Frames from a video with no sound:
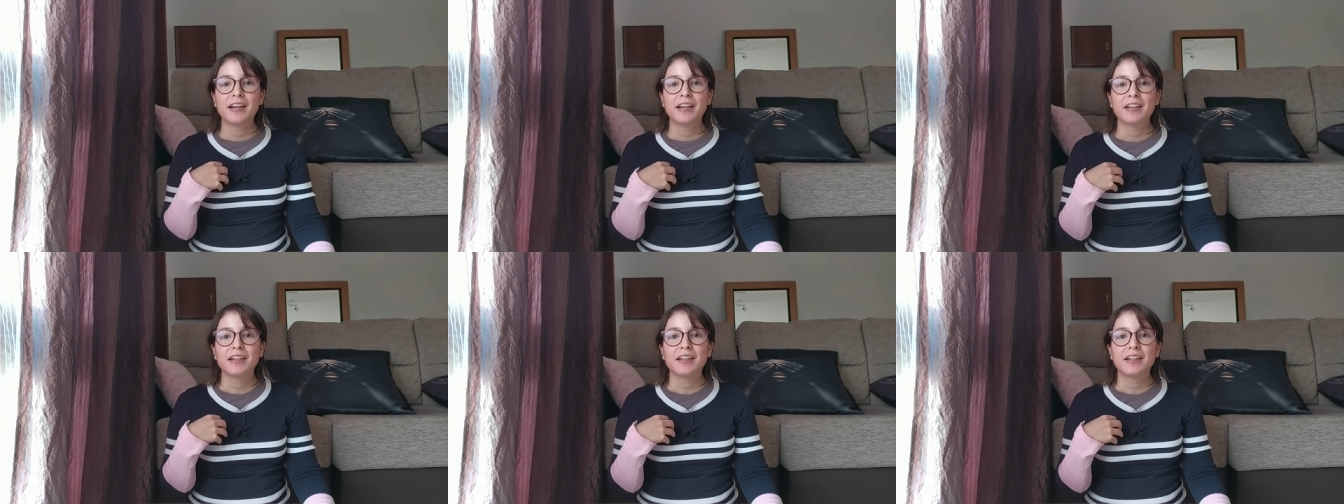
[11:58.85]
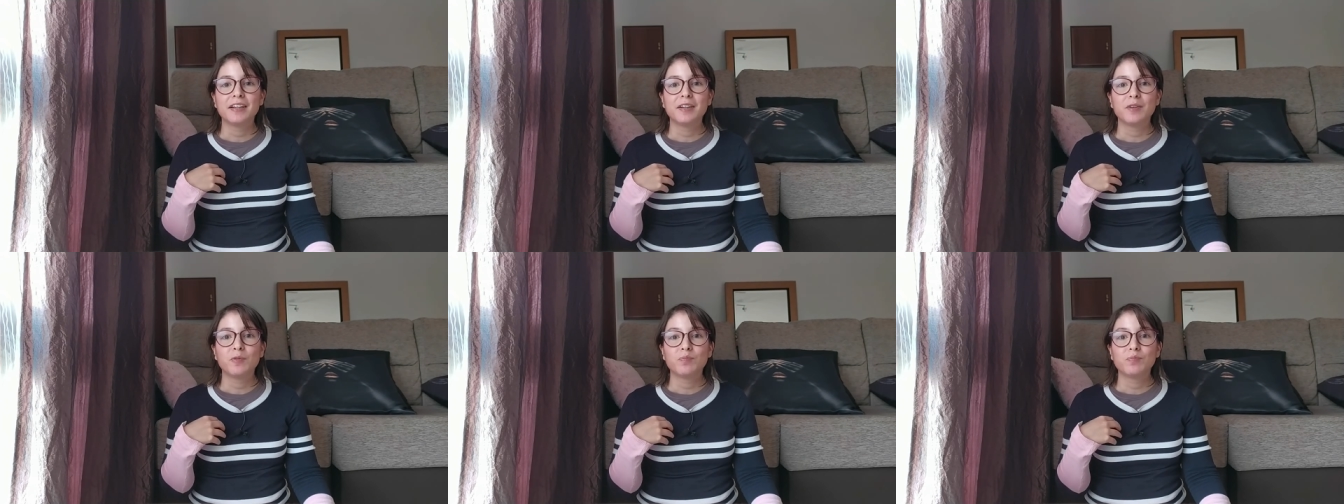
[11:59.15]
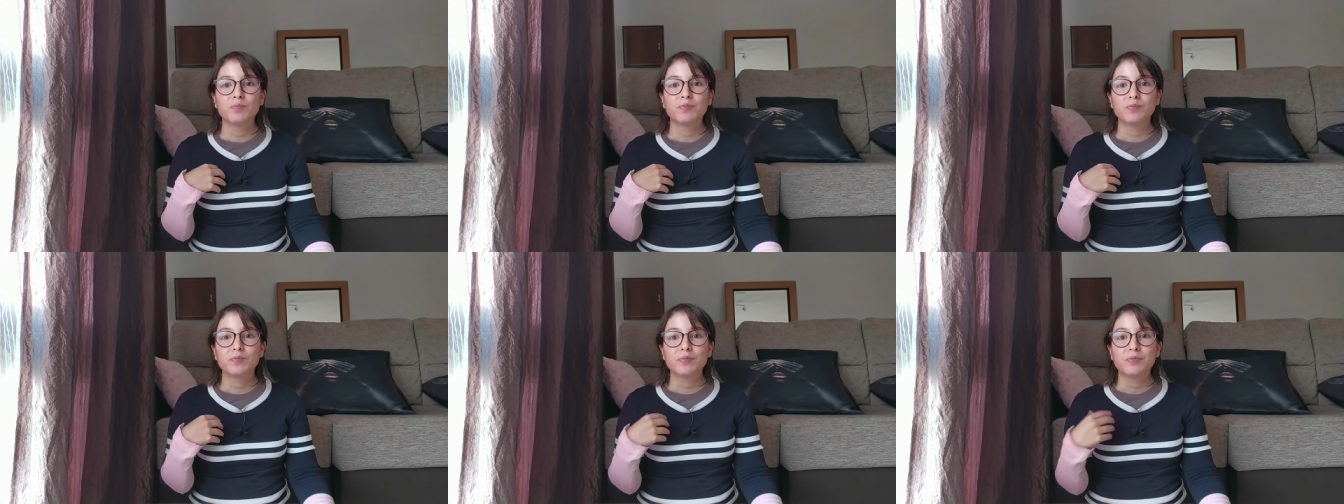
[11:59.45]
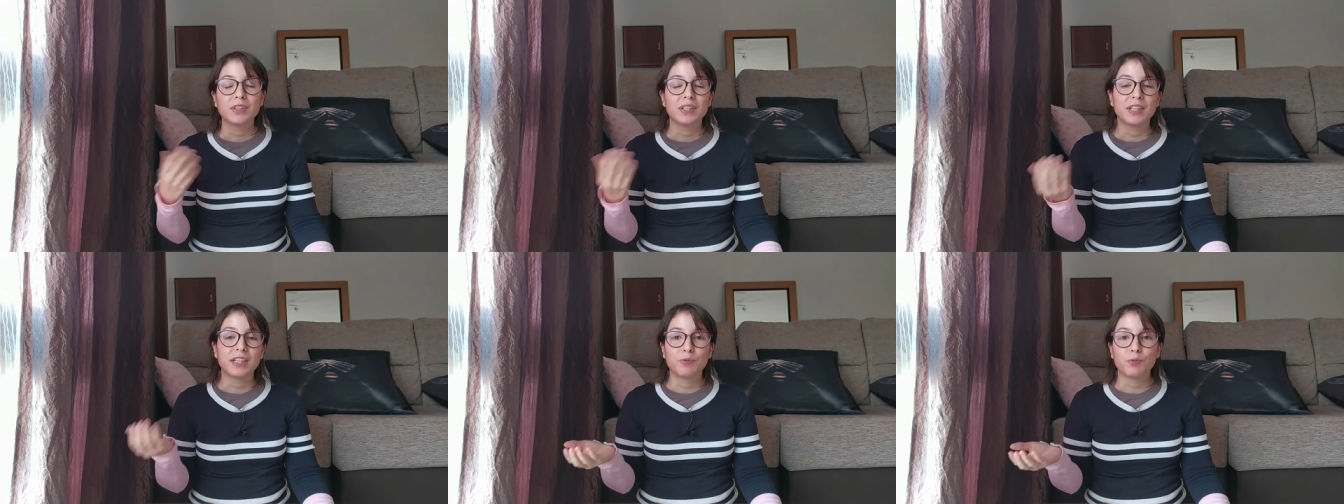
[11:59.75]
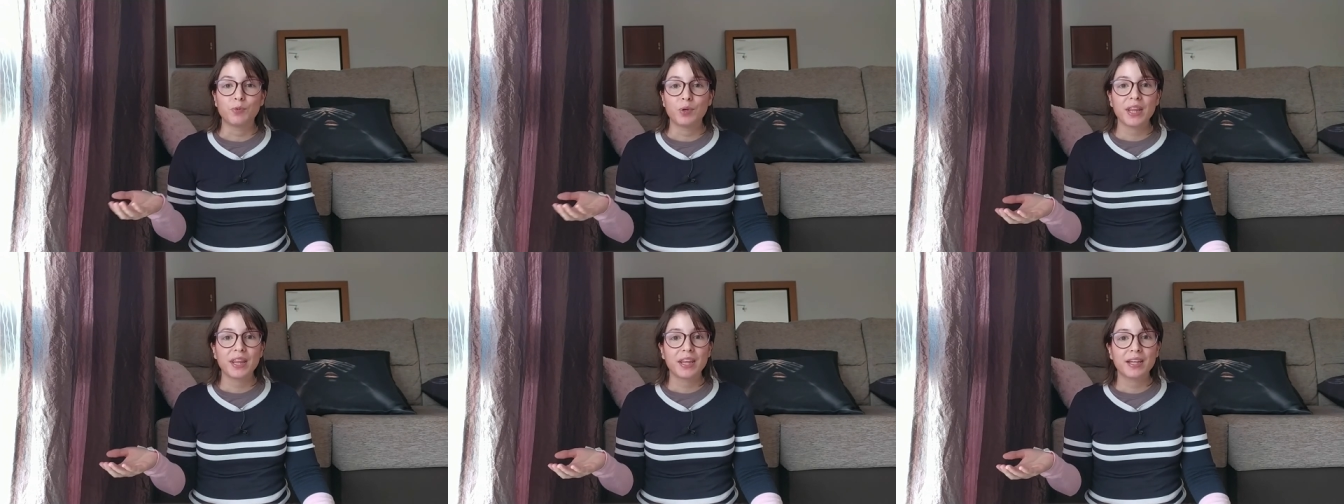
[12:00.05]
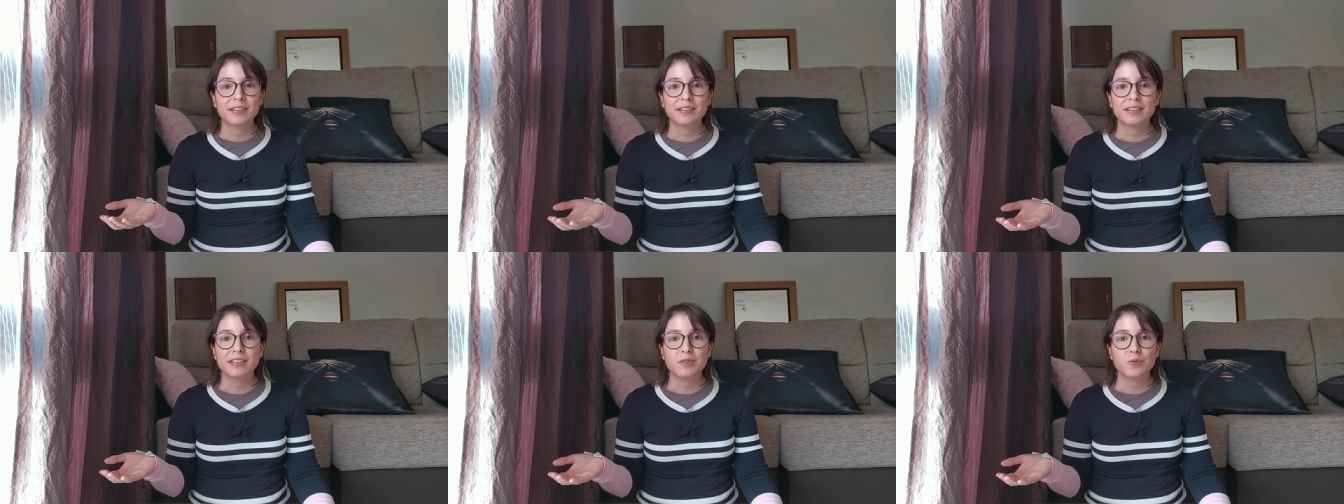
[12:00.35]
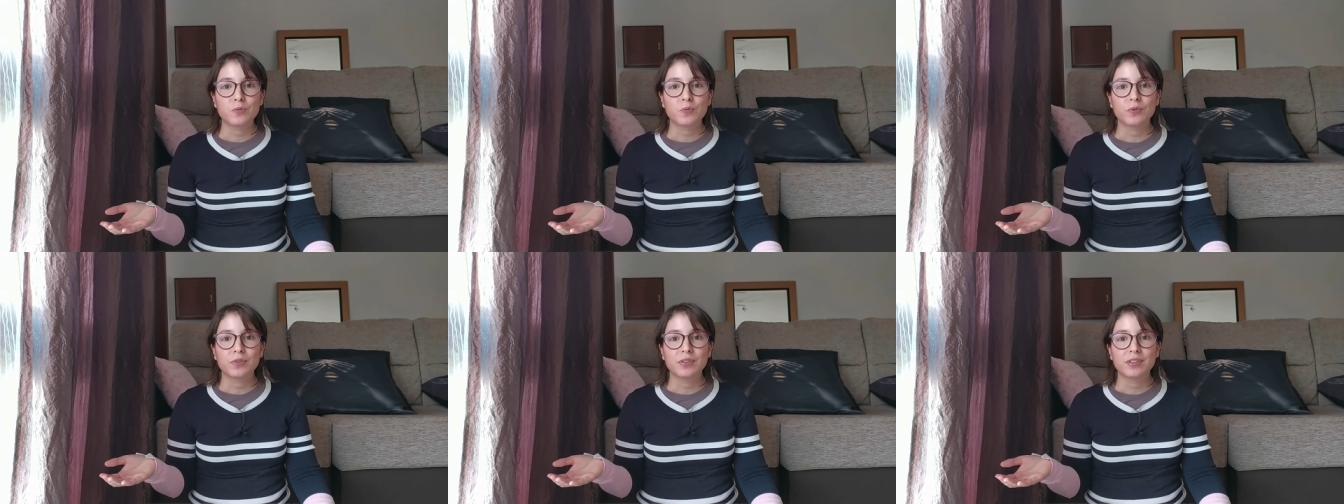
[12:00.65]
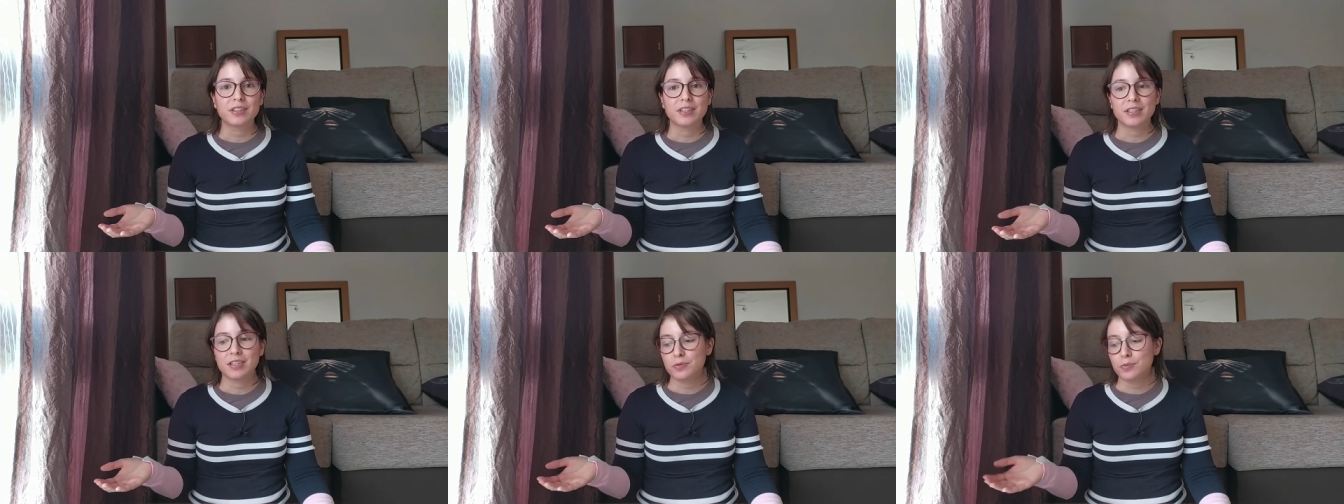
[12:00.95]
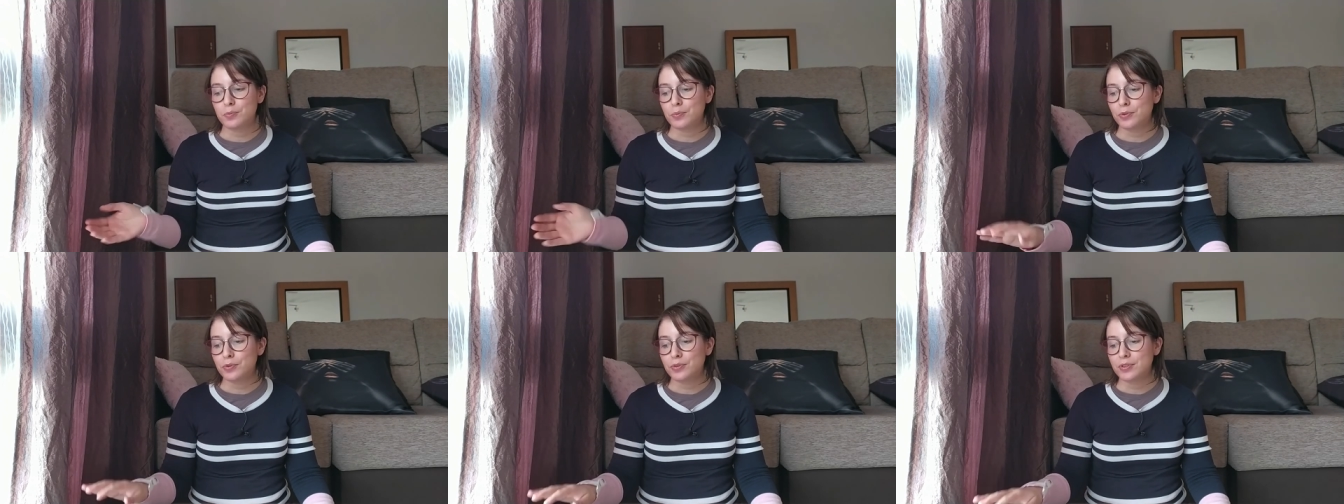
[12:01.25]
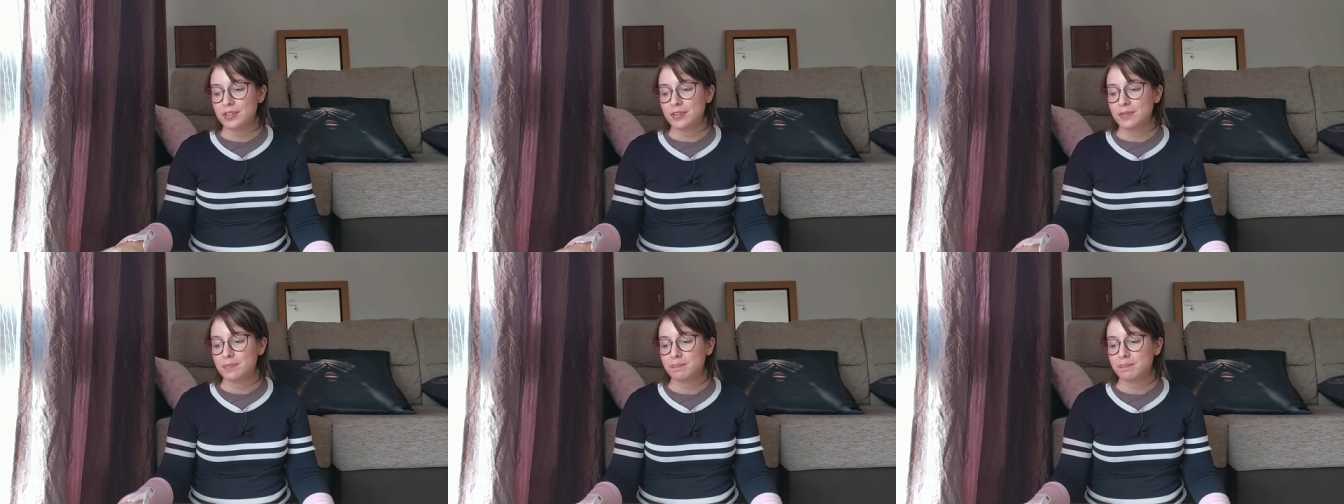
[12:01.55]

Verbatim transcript: Um, in reading these, these books.